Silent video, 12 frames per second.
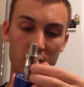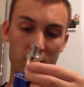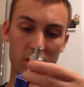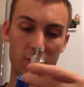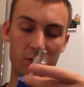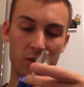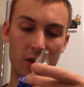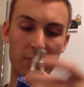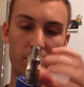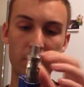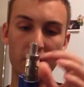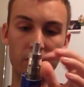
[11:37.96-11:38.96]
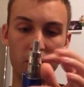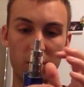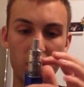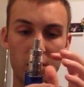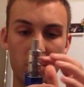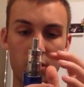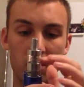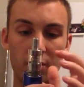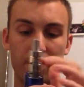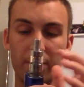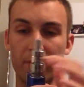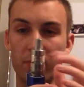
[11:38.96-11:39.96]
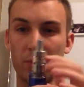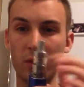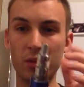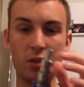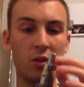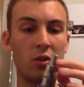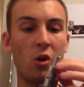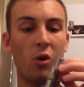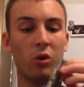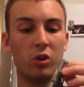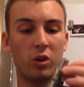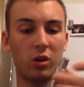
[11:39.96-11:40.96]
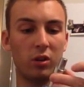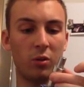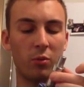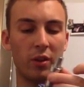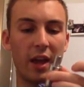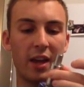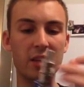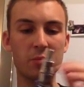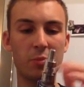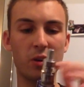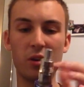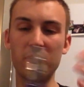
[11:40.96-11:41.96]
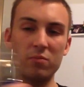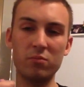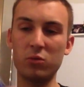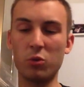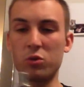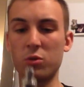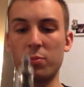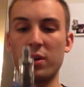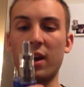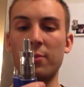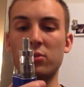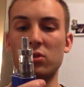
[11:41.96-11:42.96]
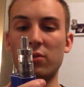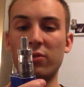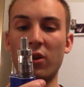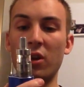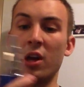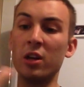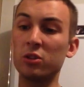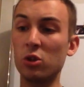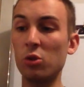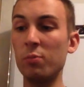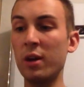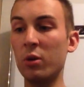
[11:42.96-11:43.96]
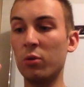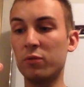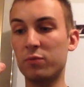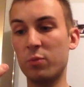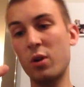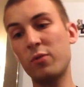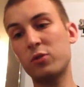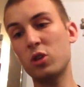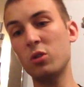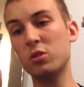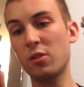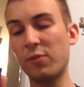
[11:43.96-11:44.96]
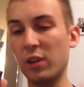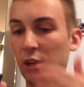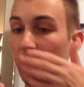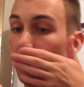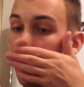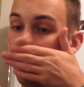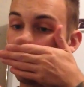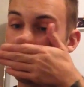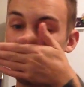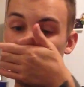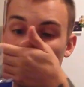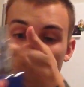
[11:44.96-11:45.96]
seems to have a bit of a knock, I don't know what that is, but you should be absolutely fine. 2 mil of juice, I think could have held a bit